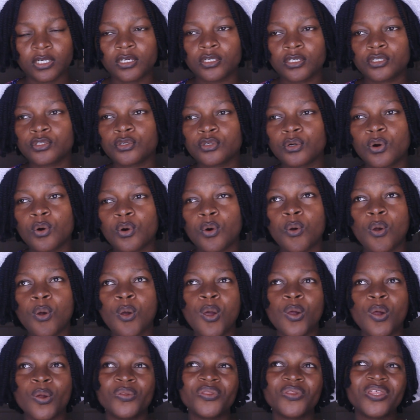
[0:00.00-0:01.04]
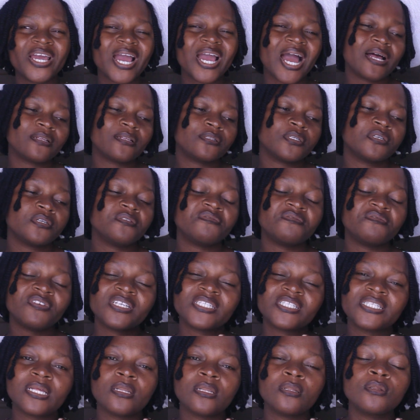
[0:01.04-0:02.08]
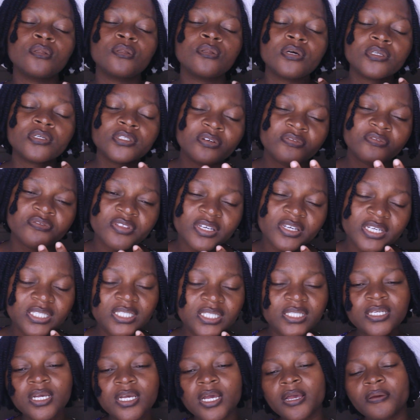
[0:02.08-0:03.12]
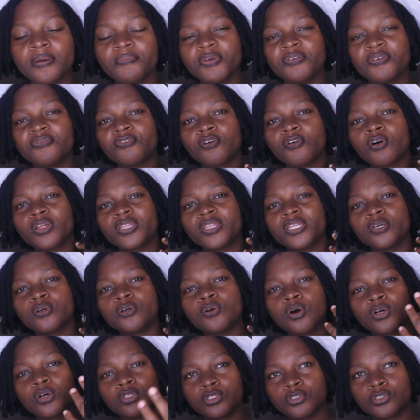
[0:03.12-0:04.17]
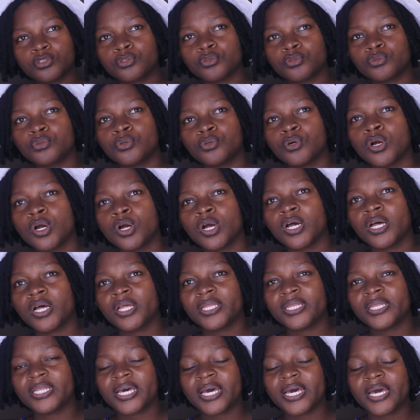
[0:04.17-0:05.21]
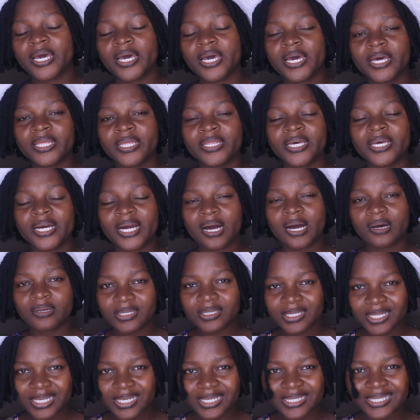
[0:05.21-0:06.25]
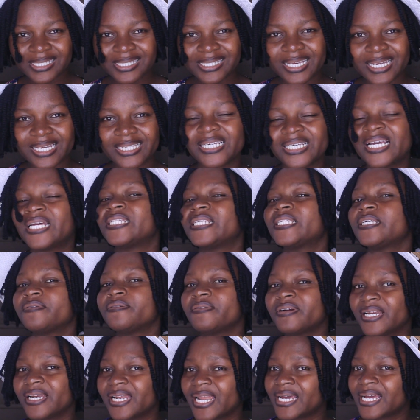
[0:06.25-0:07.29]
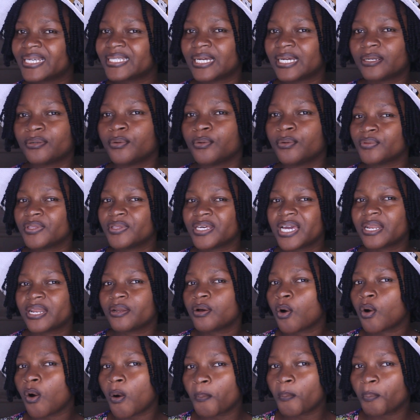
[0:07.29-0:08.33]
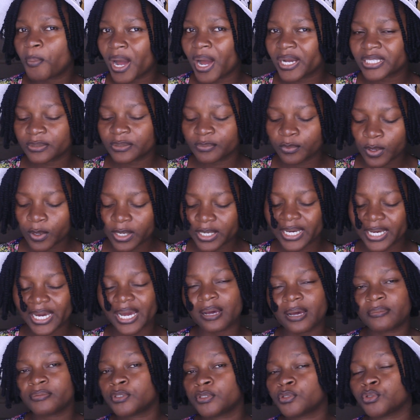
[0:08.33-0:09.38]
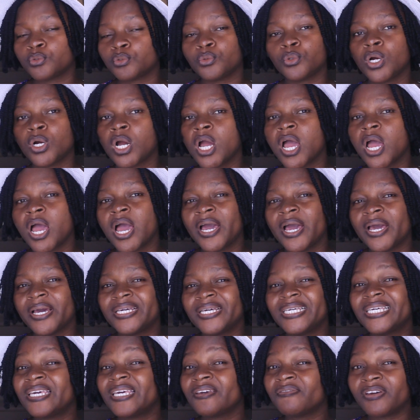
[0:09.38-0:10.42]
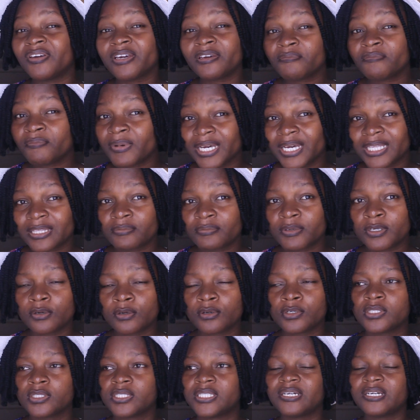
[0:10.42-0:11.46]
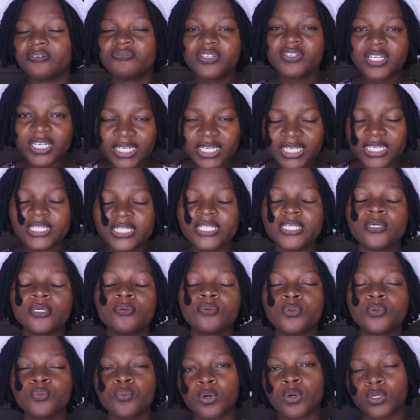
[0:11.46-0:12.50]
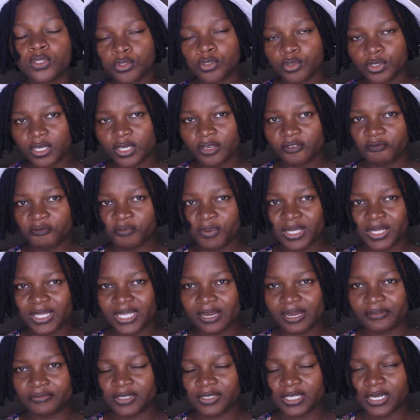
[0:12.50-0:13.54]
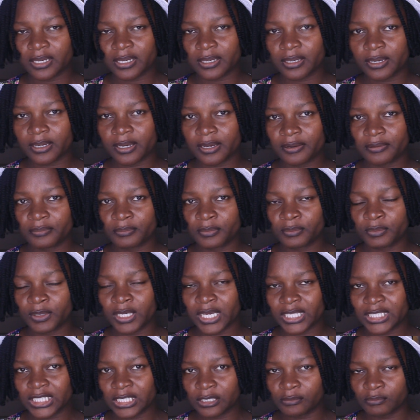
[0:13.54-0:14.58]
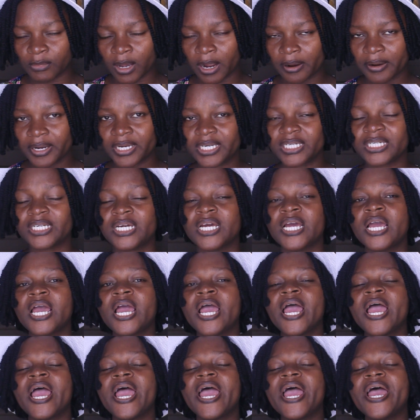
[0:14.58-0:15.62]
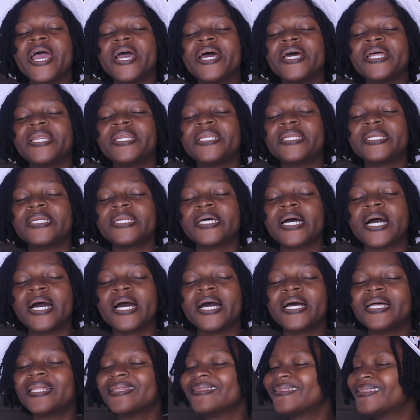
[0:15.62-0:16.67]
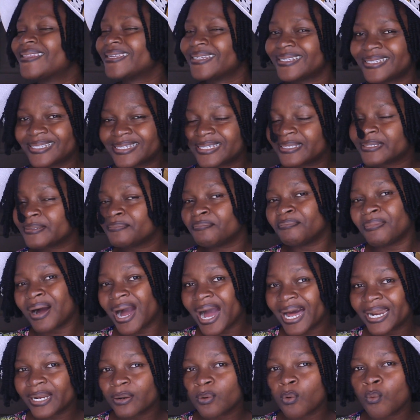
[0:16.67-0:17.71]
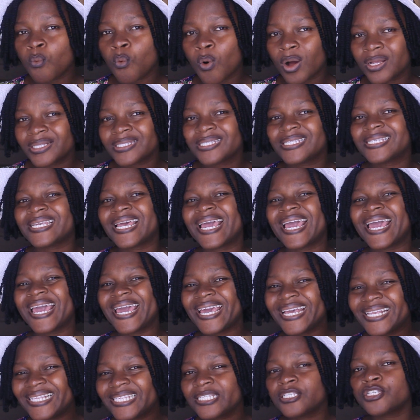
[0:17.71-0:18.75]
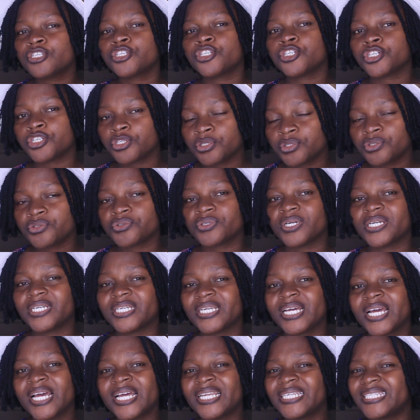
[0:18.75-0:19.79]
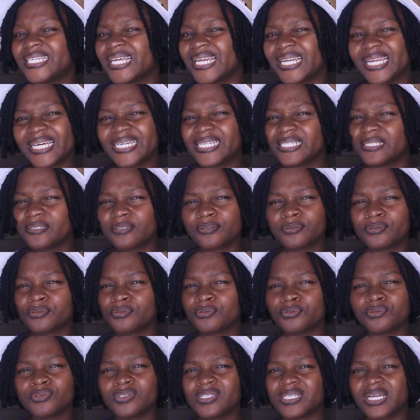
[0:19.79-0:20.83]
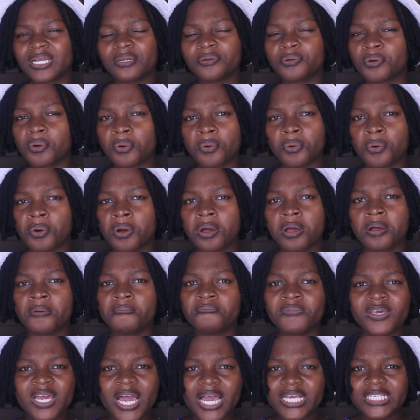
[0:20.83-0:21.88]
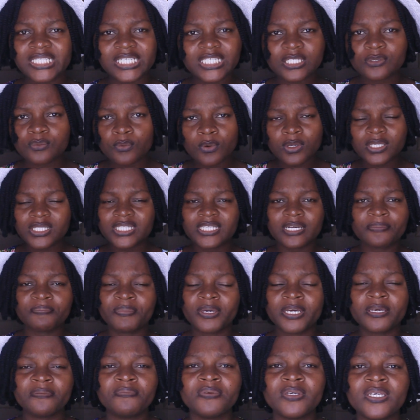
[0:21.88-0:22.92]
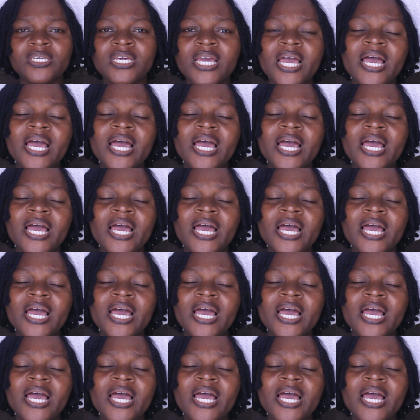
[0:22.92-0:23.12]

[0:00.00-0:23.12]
So they had to invest a lot of things before they got to the counseling stage and they realize that they are not compatible when it comes to giving birth, because definitely they would want to give birth after getting married. And this man wants 8 children. The ladies too said, no, me, I just want a baby.